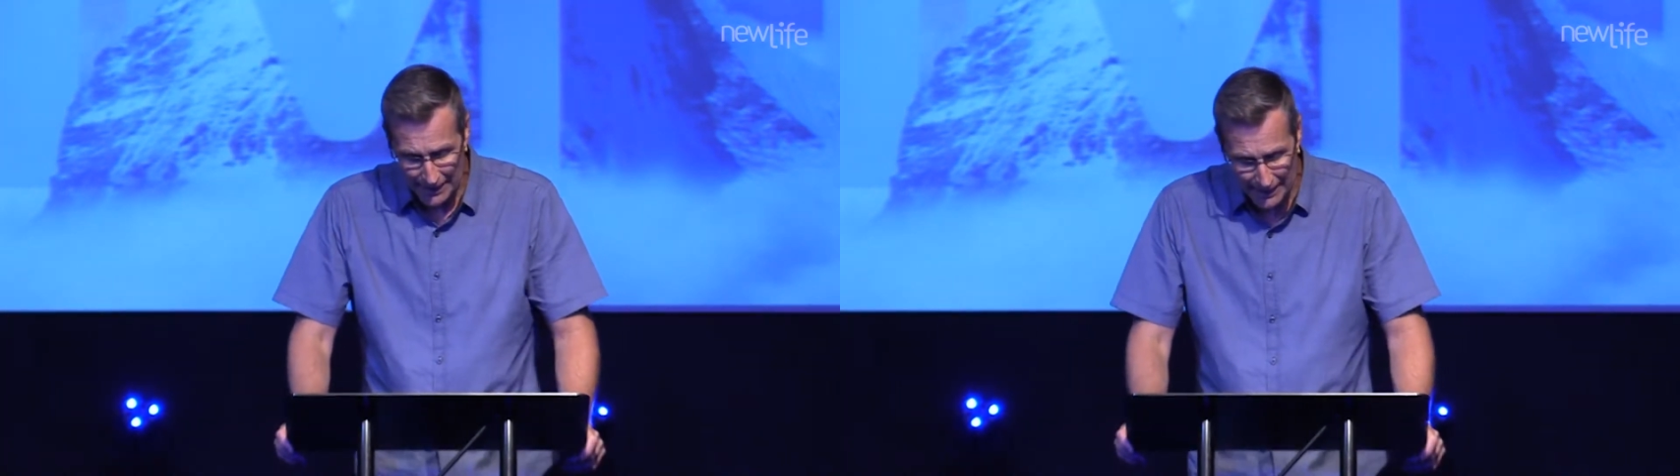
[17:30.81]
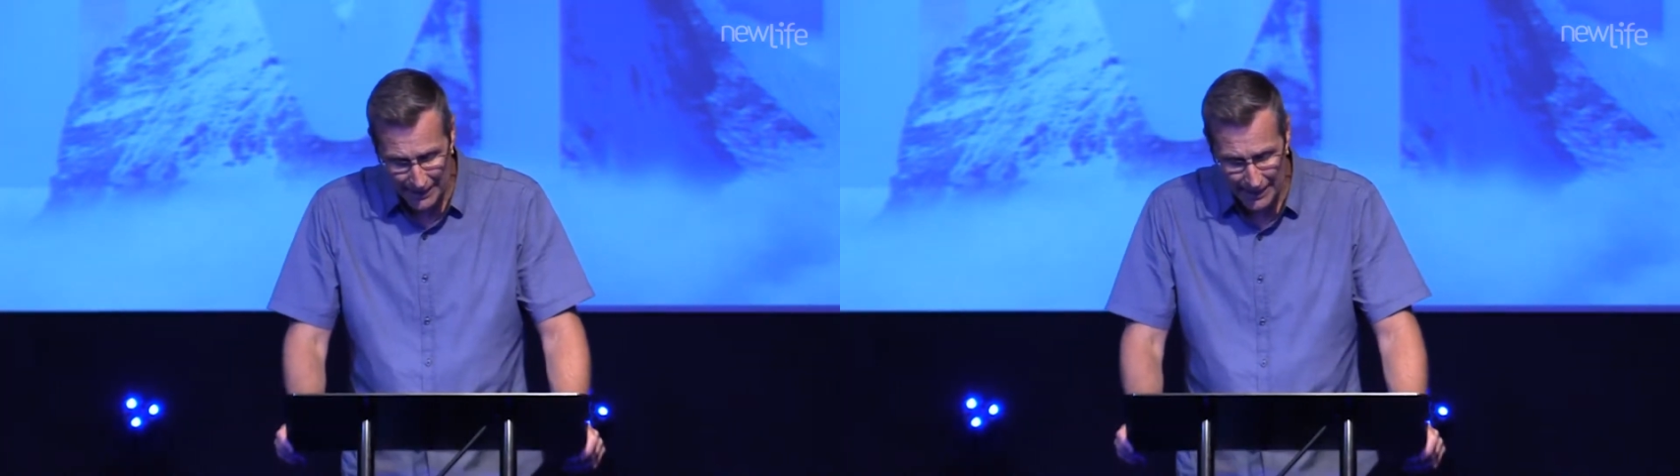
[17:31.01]

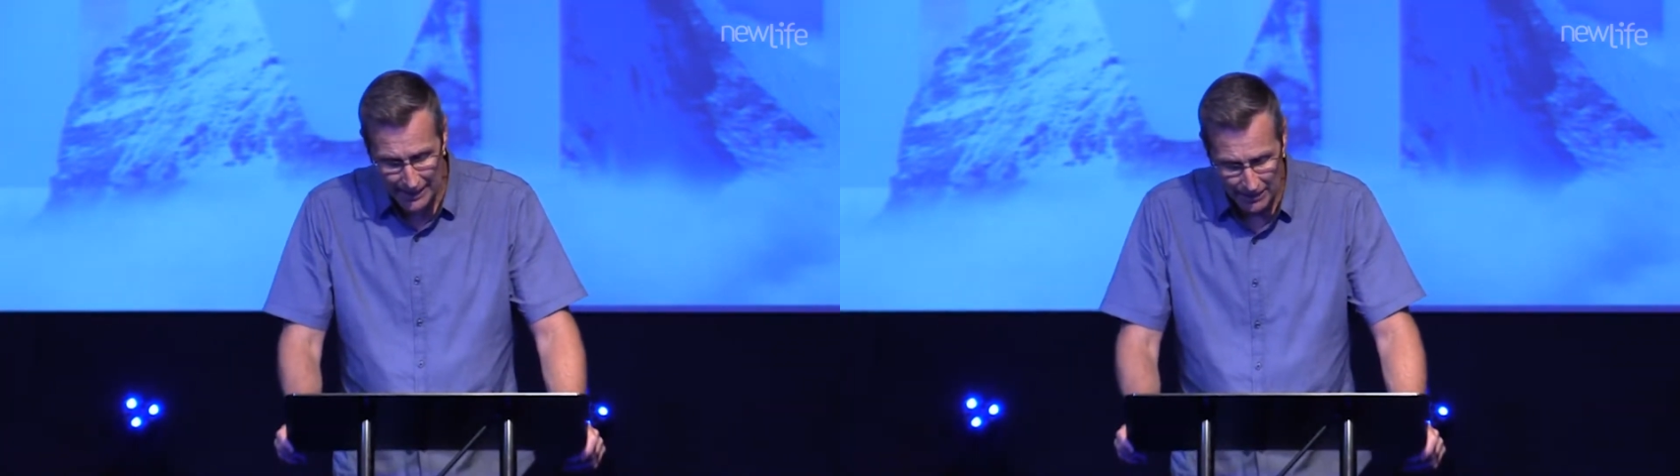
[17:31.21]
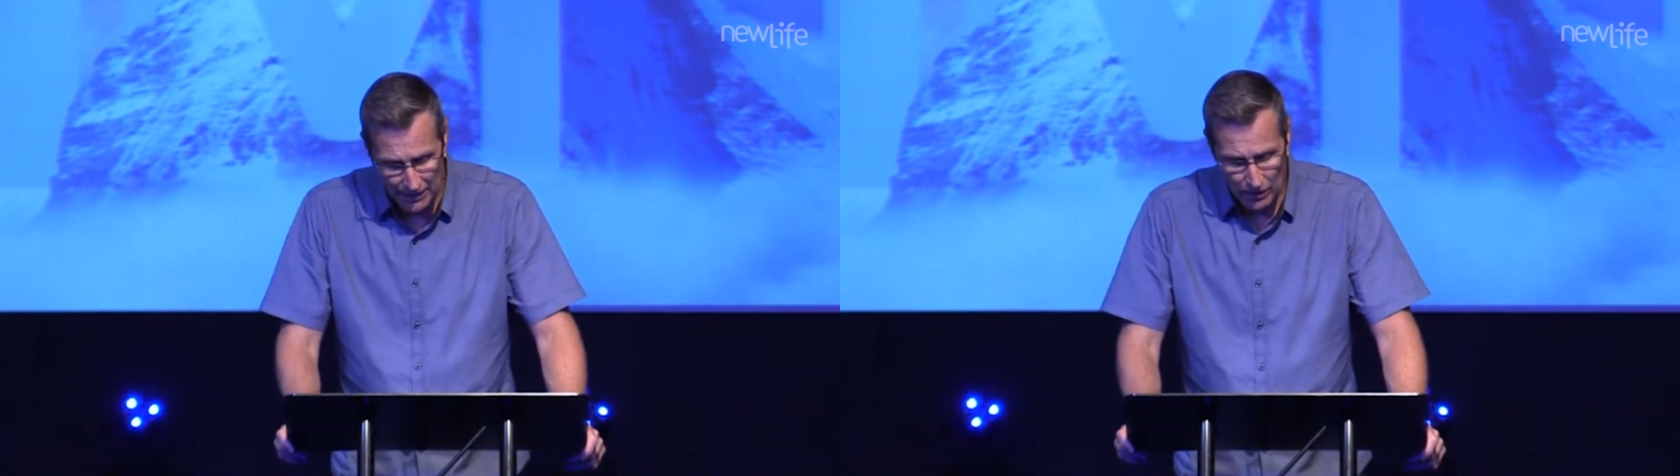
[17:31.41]

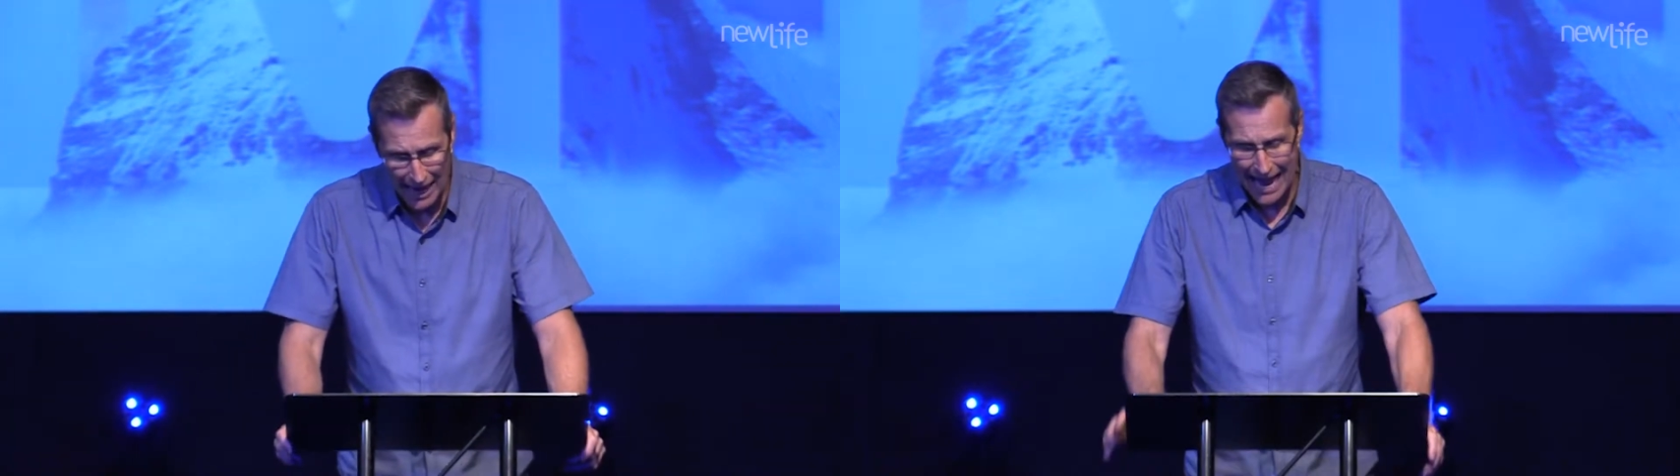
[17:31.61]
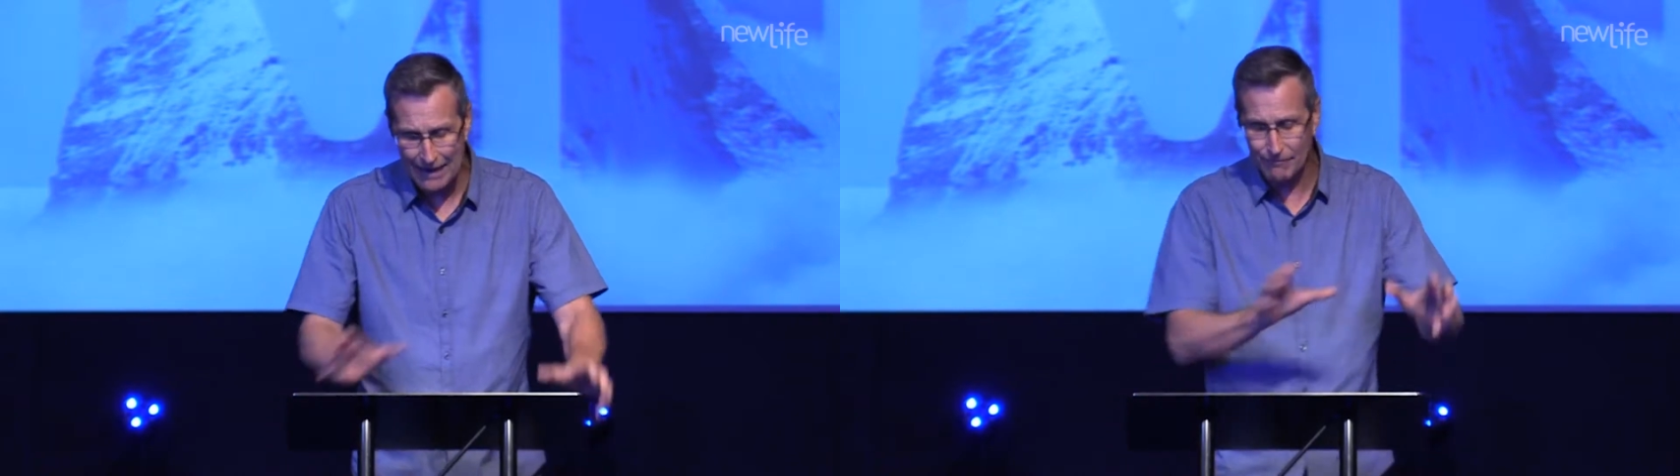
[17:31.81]
he
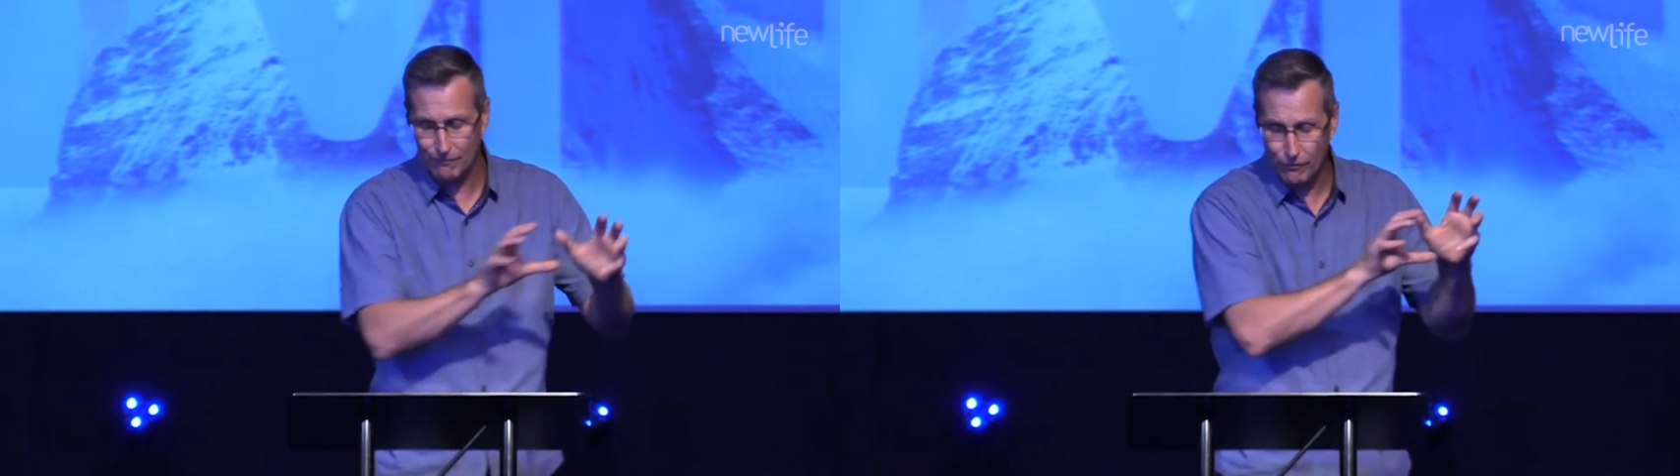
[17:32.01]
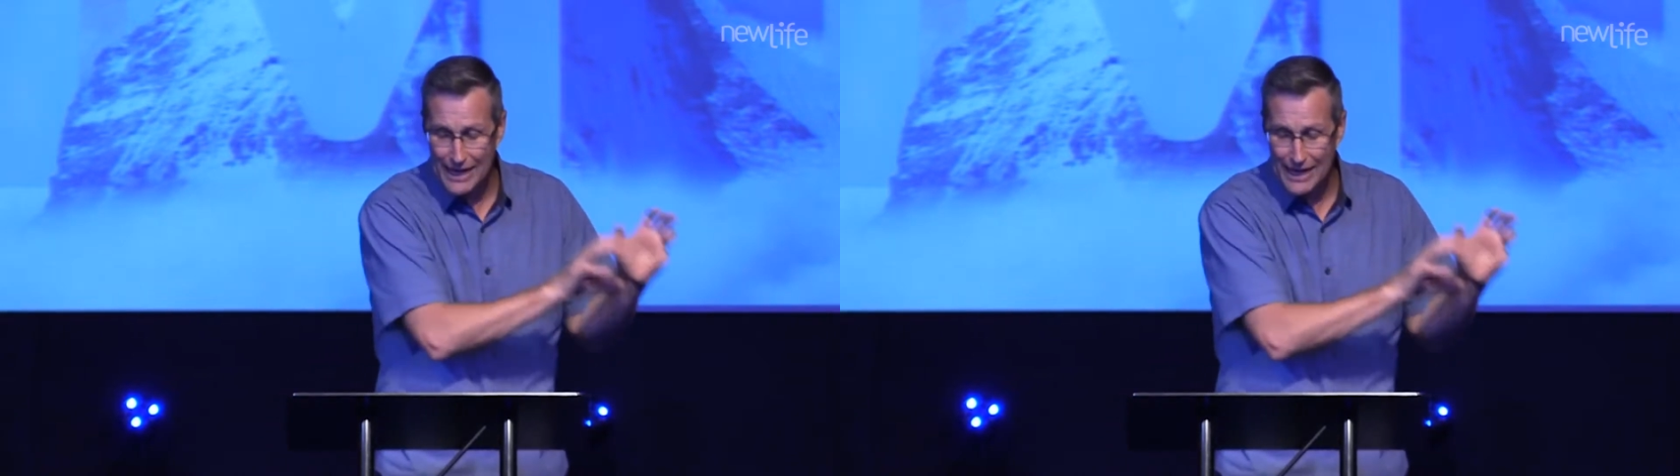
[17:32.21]
had